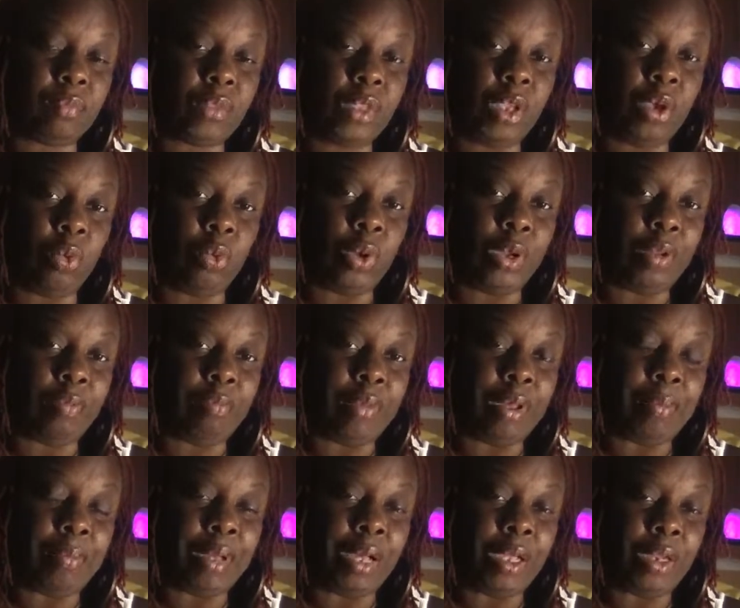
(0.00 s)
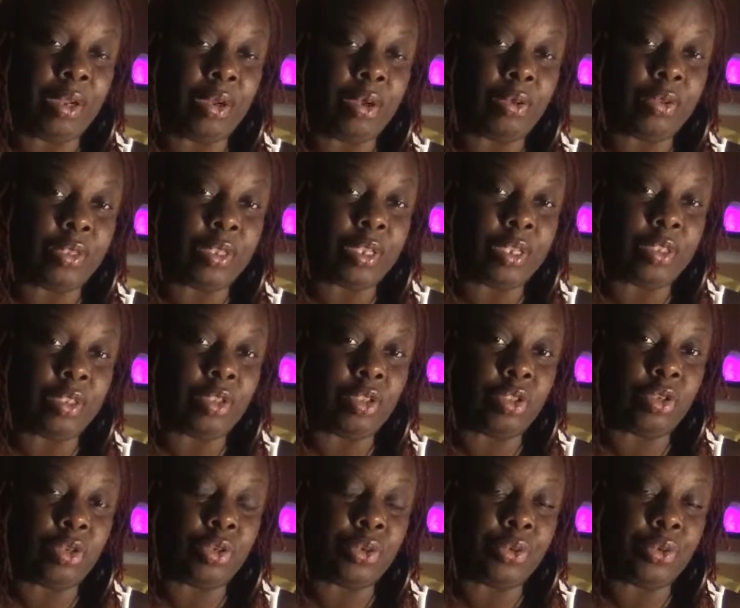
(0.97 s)
One of my mottos is
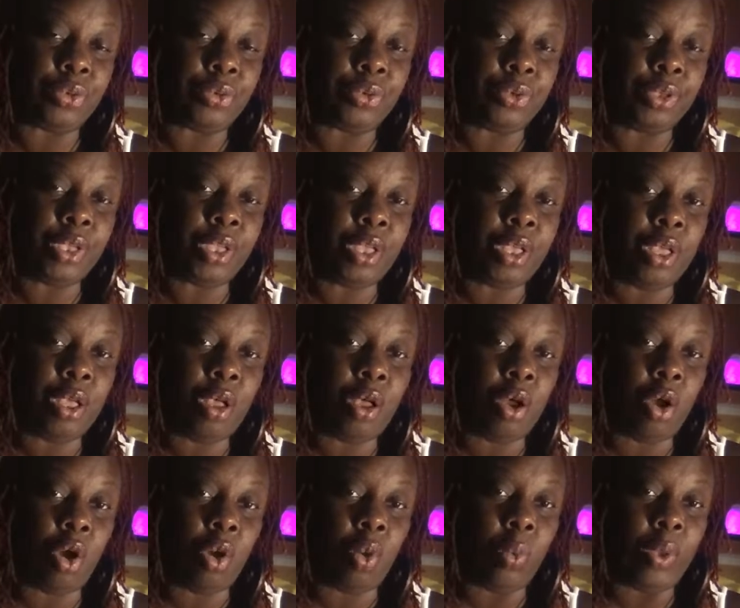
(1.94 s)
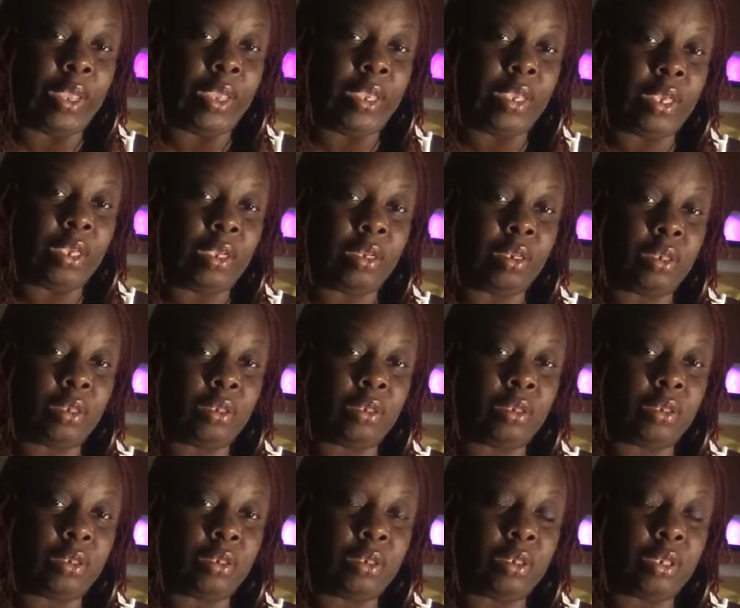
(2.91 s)
to awaken,
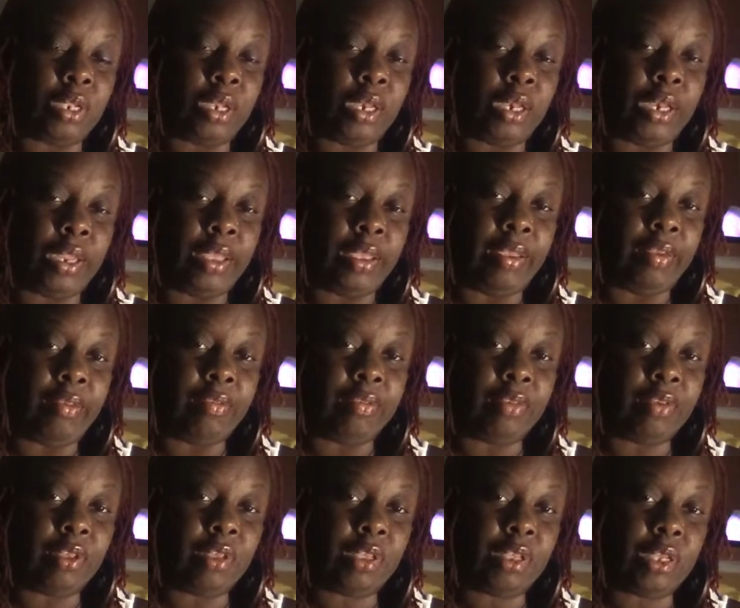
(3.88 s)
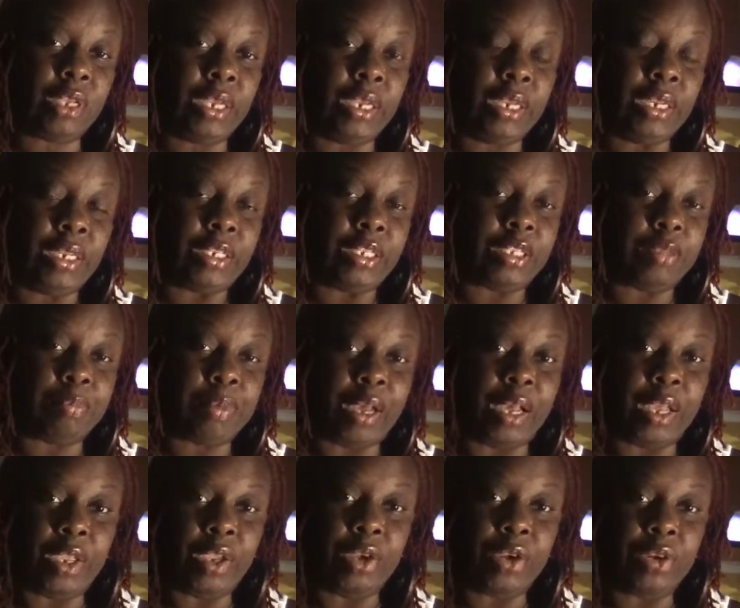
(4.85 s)
live, and
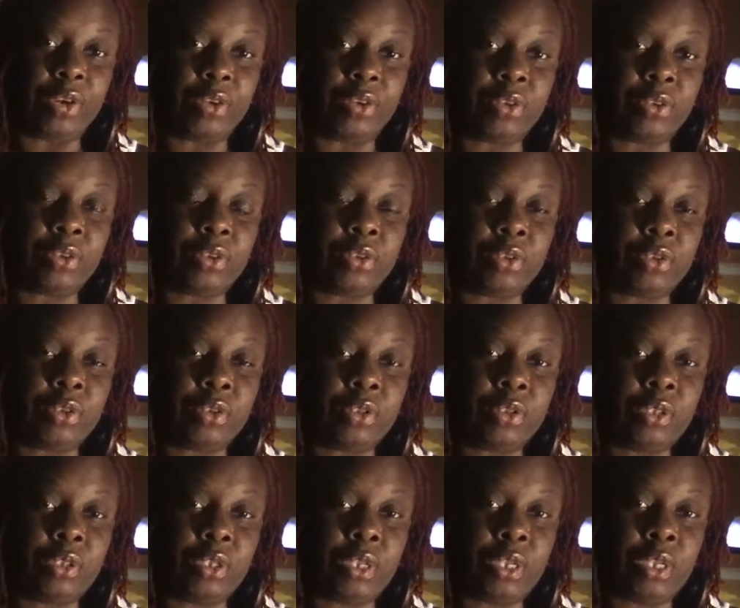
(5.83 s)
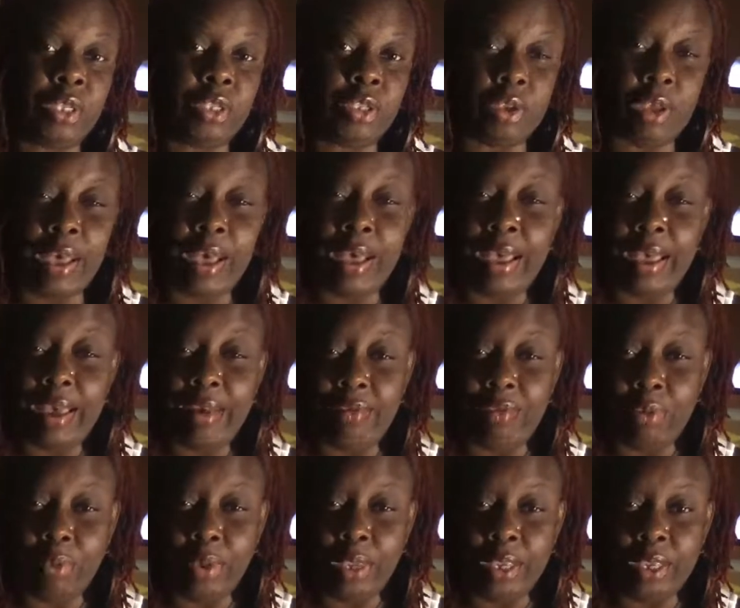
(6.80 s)
inspire. So I have
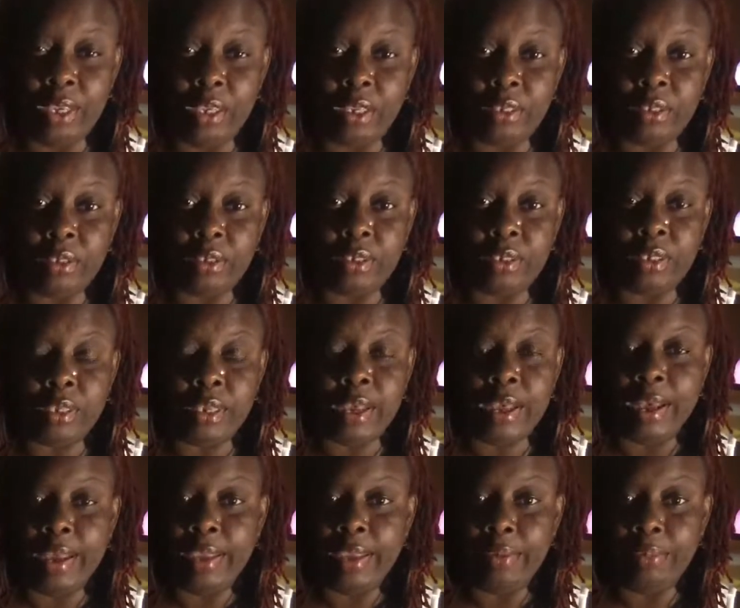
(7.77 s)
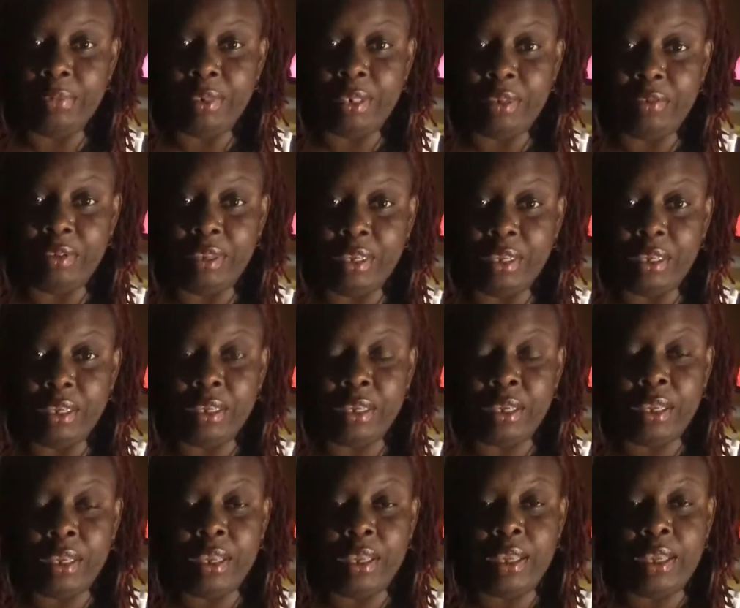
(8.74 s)
awakened, I am living,
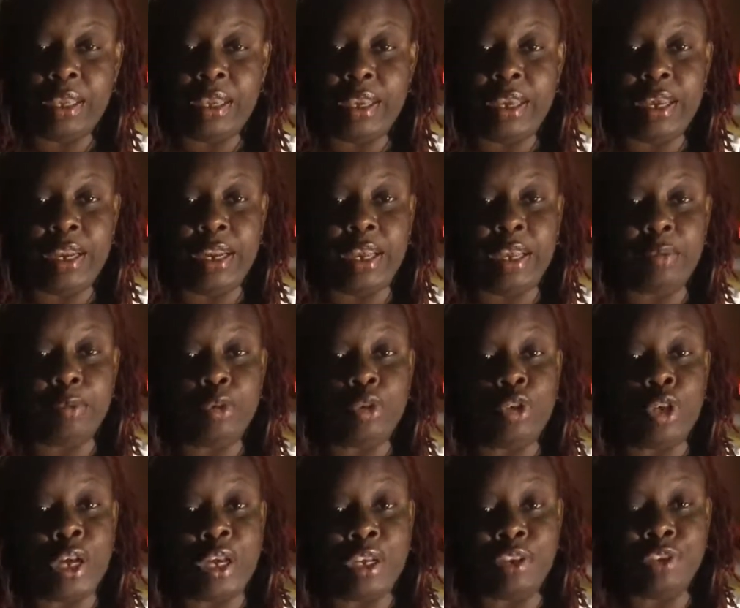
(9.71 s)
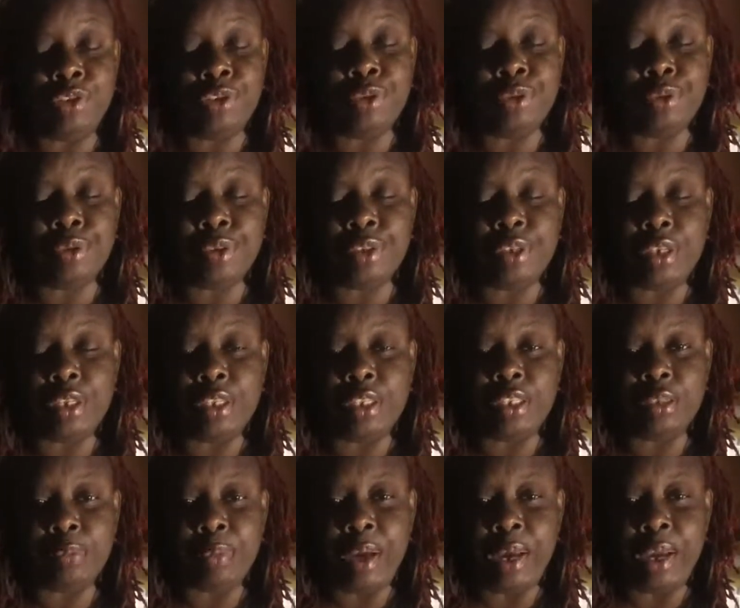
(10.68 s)
and I choose to
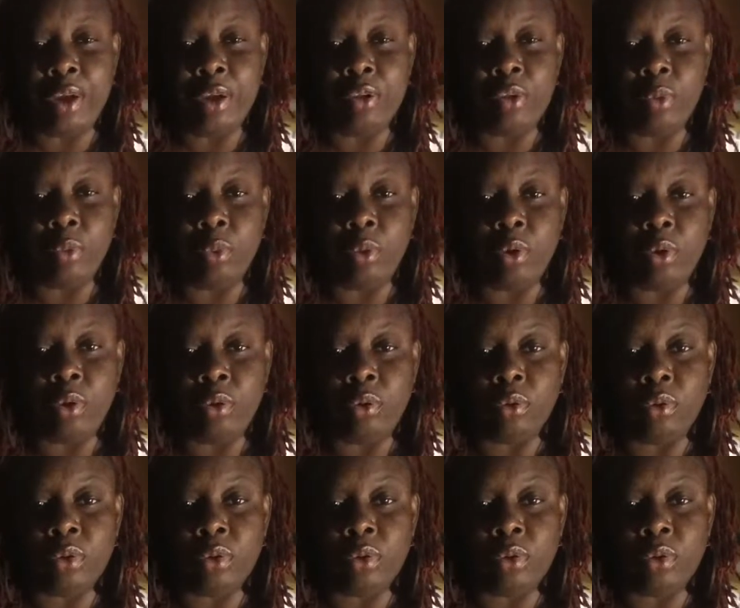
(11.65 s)
inspire the world,